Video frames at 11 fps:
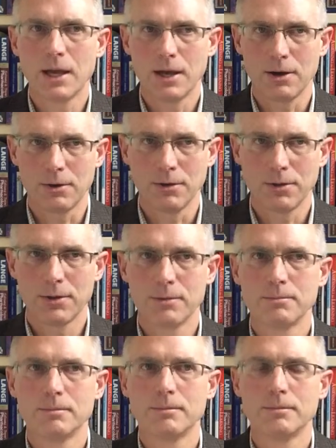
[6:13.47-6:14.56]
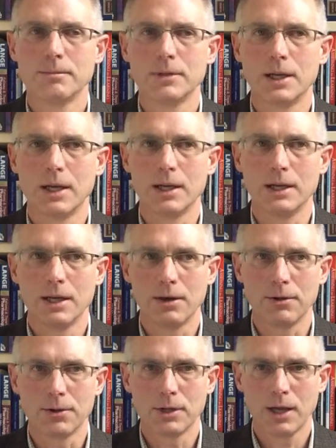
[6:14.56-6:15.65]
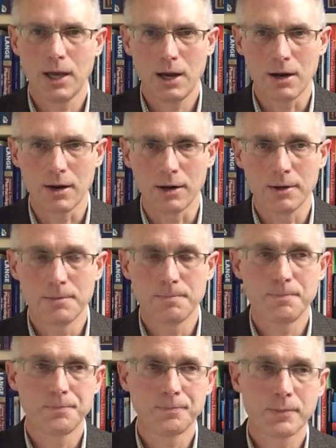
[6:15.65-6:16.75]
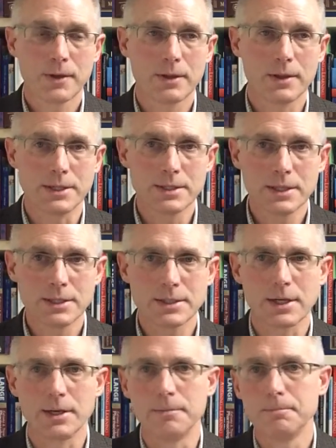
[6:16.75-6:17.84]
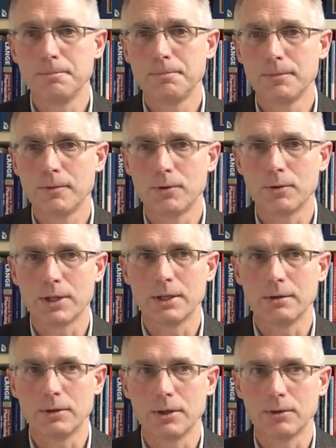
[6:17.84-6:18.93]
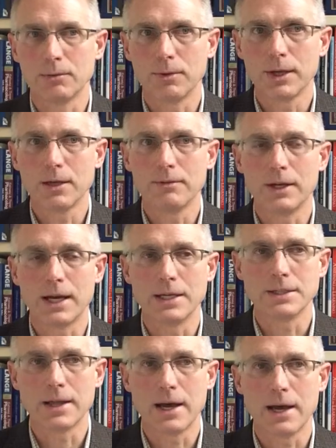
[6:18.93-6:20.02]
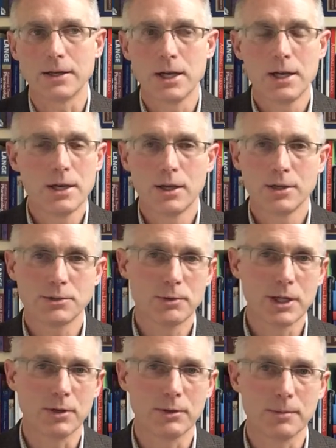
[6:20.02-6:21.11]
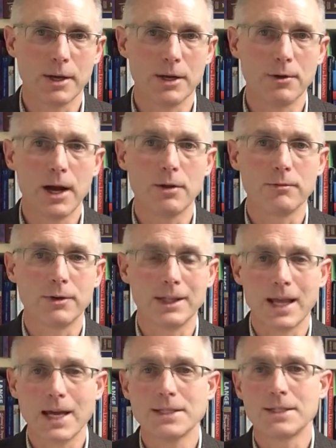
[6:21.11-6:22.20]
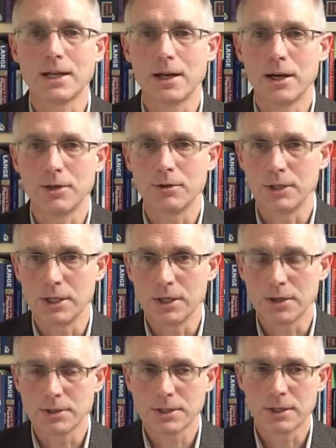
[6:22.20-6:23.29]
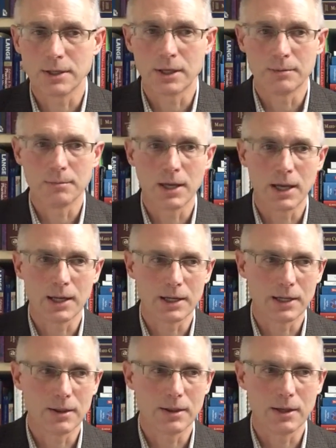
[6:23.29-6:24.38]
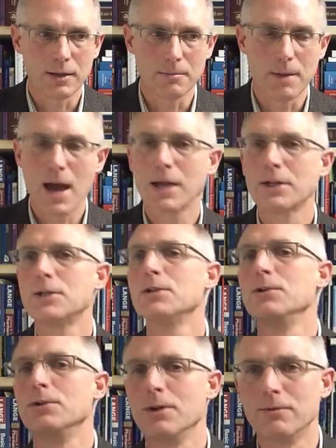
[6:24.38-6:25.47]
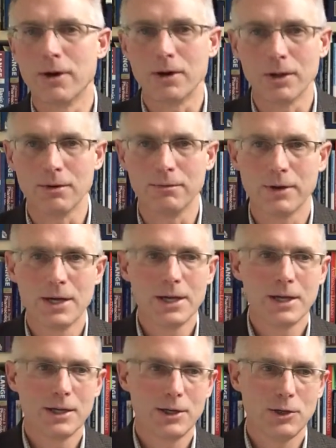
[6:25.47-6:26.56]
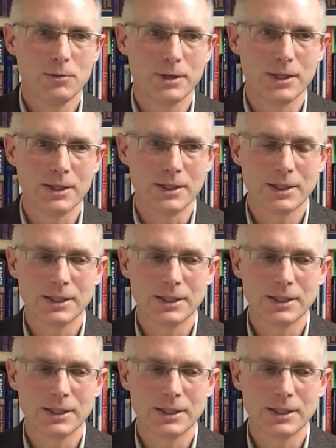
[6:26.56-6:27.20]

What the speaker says: health and health care, the system, think of it as that, has really only been around for less than 100 years. And in the magnitude of all of humankind,